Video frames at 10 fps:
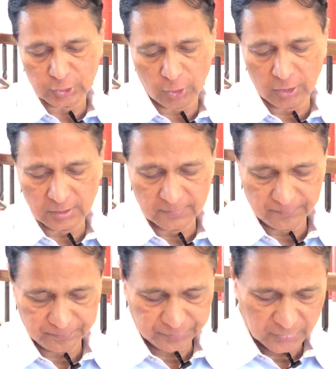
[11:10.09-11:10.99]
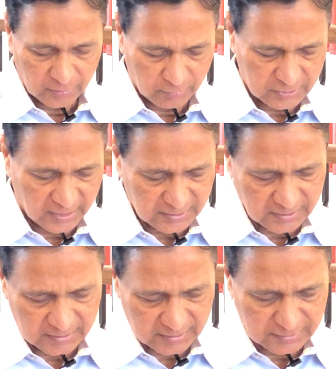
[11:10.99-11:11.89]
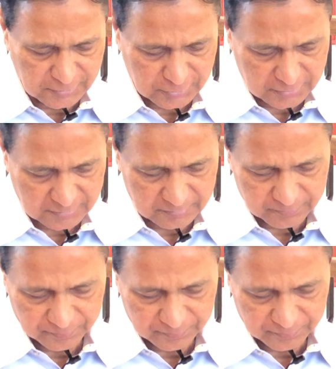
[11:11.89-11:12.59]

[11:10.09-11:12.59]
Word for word: drawn, which I think is